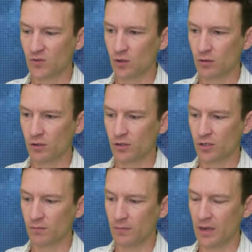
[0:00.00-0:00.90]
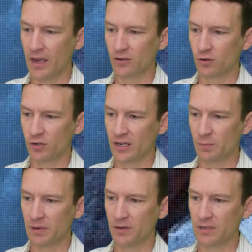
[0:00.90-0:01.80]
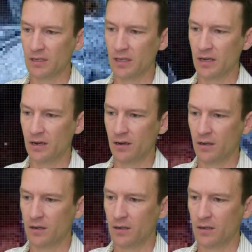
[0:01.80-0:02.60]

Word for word: So there's some extra transparency there